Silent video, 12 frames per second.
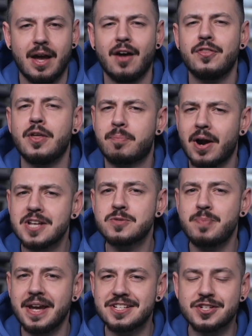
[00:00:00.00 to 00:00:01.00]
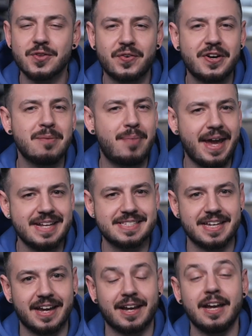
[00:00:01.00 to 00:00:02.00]
The ProSpector 3
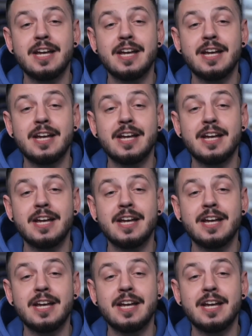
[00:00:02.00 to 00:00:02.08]
Basic